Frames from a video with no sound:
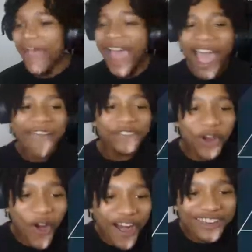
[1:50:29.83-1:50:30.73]
half
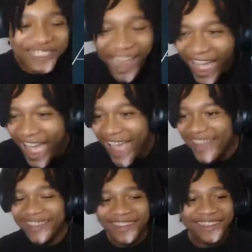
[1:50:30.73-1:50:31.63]
court
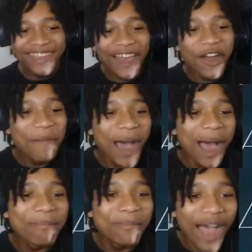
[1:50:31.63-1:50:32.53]
chat! Y'all know
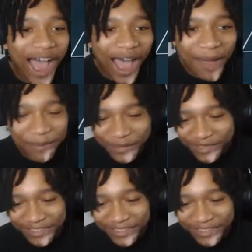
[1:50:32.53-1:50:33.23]
my bop!